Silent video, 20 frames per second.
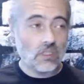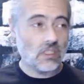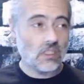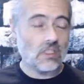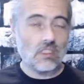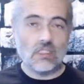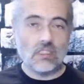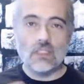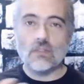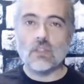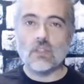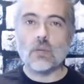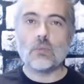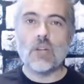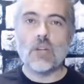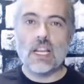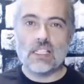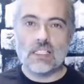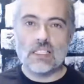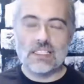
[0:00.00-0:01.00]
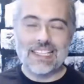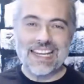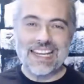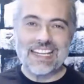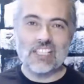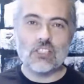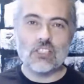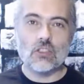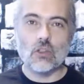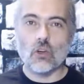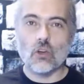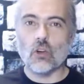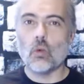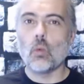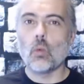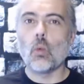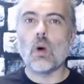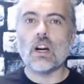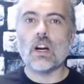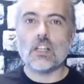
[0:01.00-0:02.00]
had to deliver a presentation or a
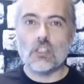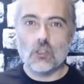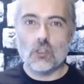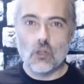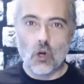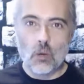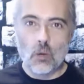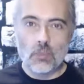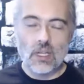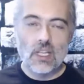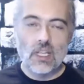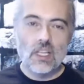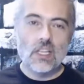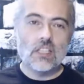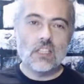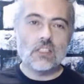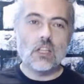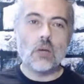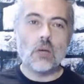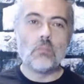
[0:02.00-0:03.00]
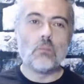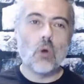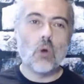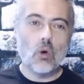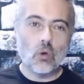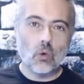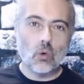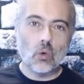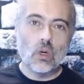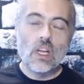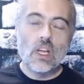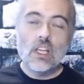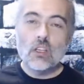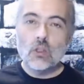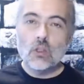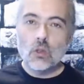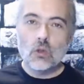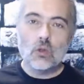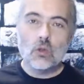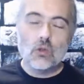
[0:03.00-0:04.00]
workshop tomorrow,
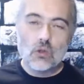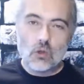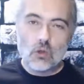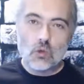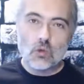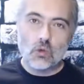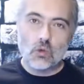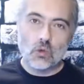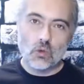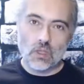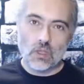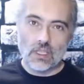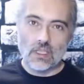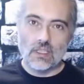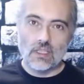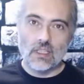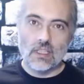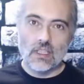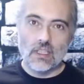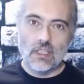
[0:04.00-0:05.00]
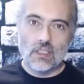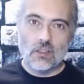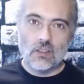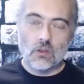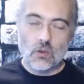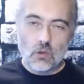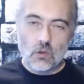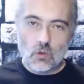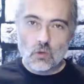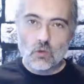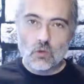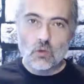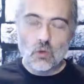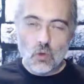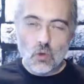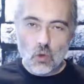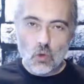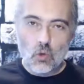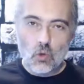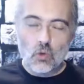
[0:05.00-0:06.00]
could you do it? Do you
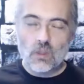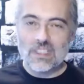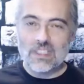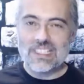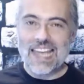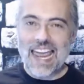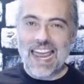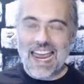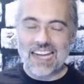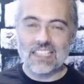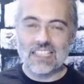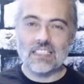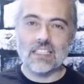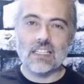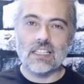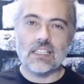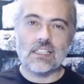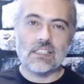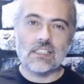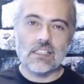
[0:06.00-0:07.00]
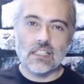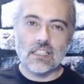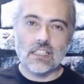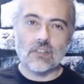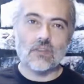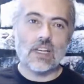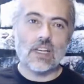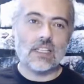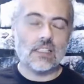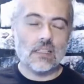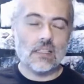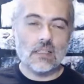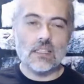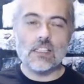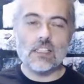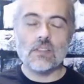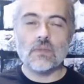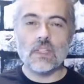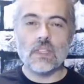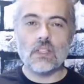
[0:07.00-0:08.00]
know the tactics to get ready? In
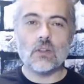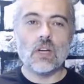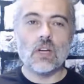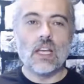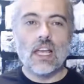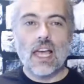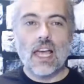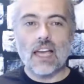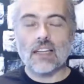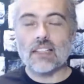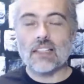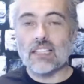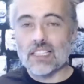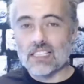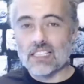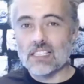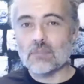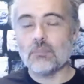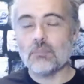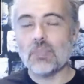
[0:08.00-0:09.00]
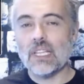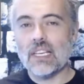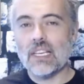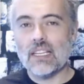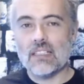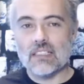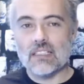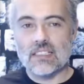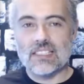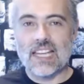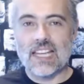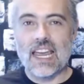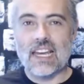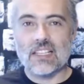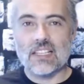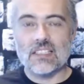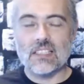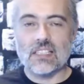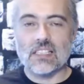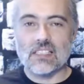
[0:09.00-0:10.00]
this video, I'm going to explain the
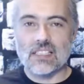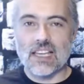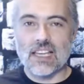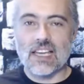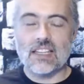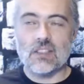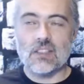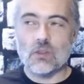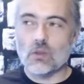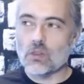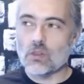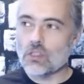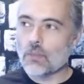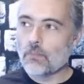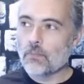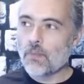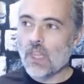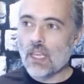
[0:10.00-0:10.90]
tactics that I use